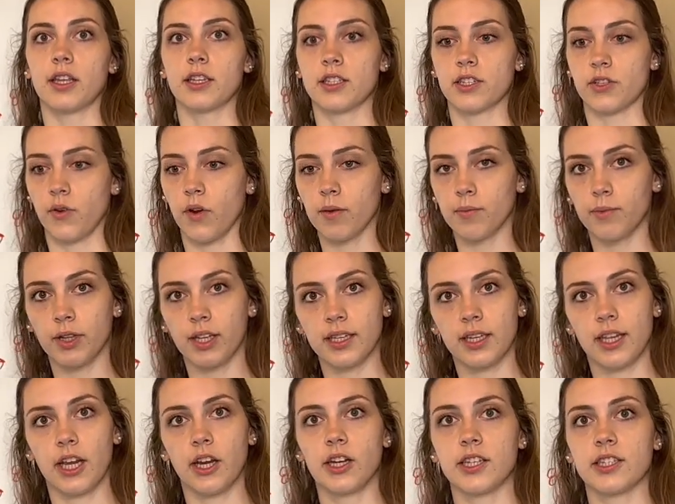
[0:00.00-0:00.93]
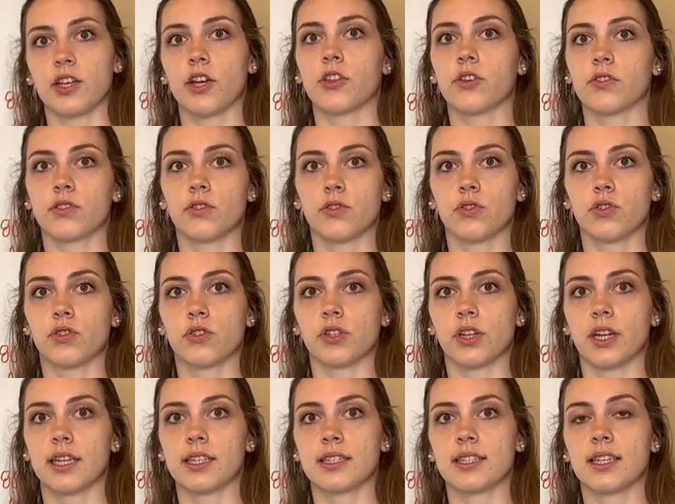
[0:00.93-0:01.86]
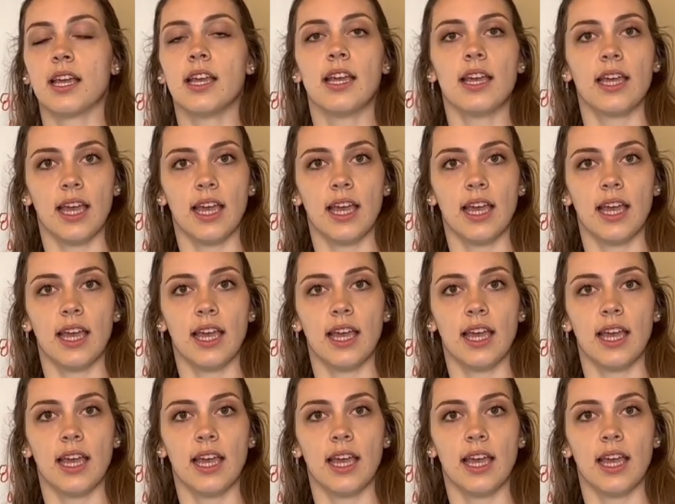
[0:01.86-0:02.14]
And so our blood carries all those nutrients